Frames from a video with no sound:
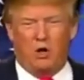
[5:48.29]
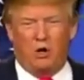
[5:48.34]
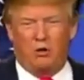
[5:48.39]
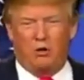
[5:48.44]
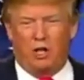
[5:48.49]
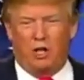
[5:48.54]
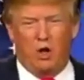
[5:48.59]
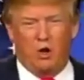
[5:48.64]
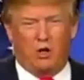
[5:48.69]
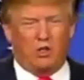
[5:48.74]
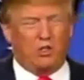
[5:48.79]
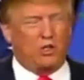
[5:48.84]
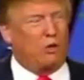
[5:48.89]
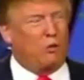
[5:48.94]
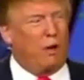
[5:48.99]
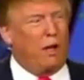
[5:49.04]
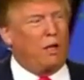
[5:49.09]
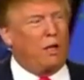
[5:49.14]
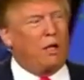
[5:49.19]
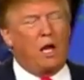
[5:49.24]
The owner's a
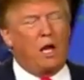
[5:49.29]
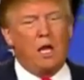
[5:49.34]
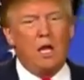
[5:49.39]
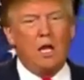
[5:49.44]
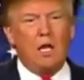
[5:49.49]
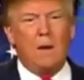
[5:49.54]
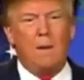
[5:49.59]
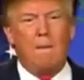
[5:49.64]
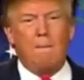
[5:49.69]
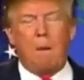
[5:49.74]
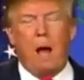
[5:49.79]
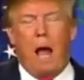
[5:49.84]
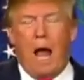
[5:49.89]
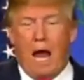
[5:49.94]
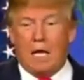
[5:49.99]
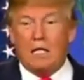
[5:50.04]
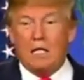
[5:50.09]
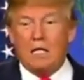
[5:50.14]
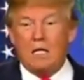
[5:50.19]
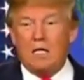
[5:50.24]
great guy. But
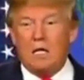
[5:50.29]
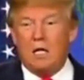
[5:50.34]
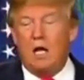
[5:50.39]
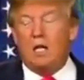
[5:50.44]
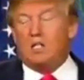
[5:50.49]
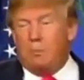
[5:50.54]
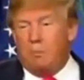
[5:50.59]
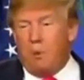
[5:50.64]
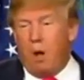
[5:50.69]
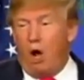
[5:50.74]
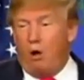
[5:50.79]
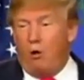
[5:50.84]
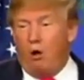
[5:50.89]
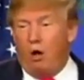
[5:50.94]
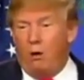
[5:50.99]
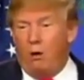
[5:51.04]
it's a ballroom.